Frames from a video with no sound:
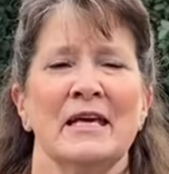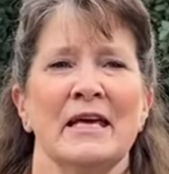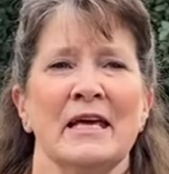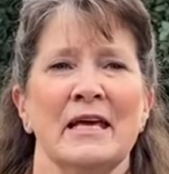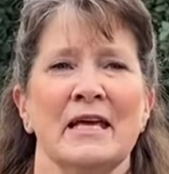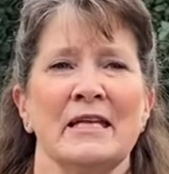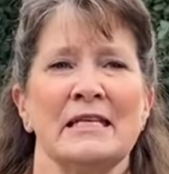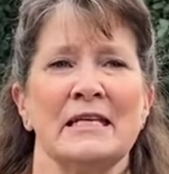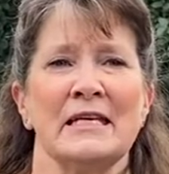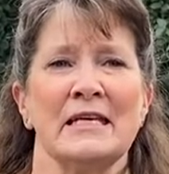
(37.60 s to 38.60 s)
and
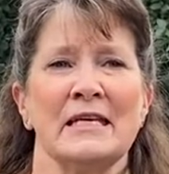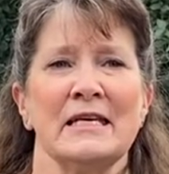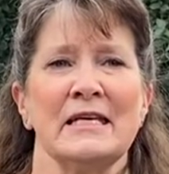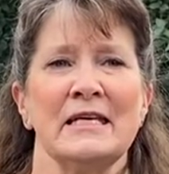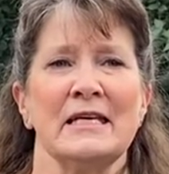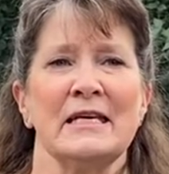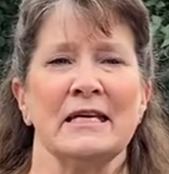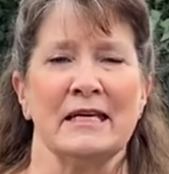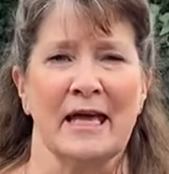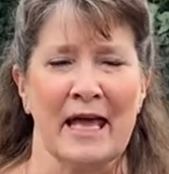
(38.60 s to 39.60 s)
it
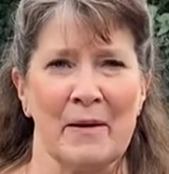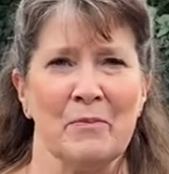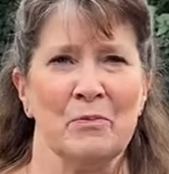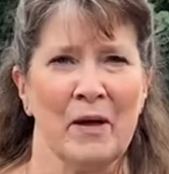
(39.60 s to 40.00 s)
came